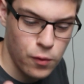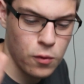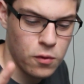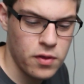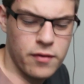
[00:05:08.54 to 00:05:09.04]

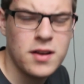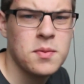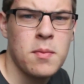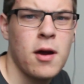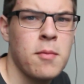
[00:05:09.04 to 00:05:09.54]
for the
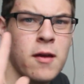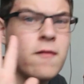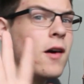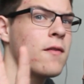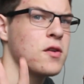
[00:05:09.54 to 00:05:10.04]
Raspberry Pi being
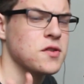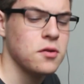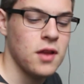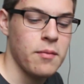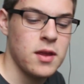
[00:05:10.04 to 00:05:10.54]
5 years
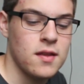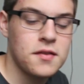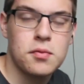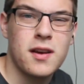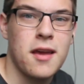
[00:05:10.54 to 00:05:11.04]
old, I mean,
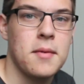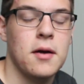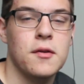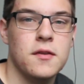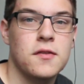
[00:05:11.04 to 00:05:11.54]
this one came
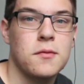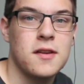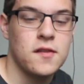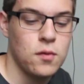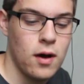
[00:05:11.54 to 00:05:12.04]
out in
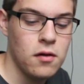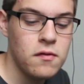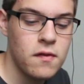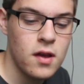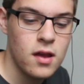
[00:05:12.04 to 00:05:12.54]

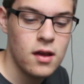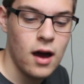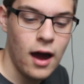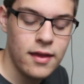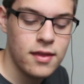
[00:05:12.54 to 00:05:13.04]
2012.
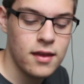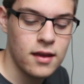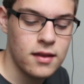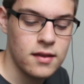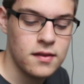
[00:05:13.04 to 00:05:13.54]
I
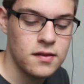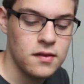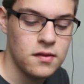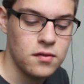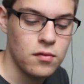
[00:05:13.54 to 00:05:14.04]
think this
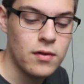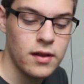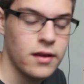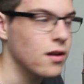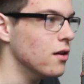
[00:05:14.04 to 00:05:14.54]
is
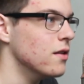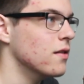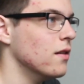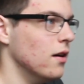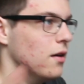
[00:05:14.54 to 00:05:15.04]
really
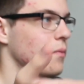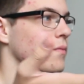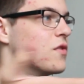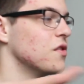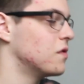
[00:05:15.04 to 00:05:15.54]
good,
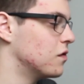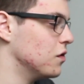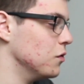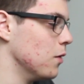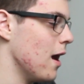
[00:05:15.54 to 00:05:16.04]
just
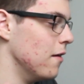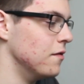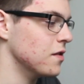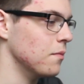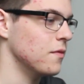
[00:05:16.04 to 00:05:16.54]
to
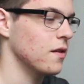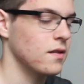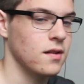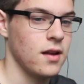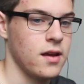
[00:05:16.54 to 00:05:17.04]
have
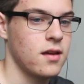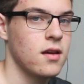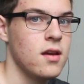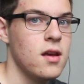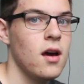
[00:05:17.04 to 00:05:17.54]
something like,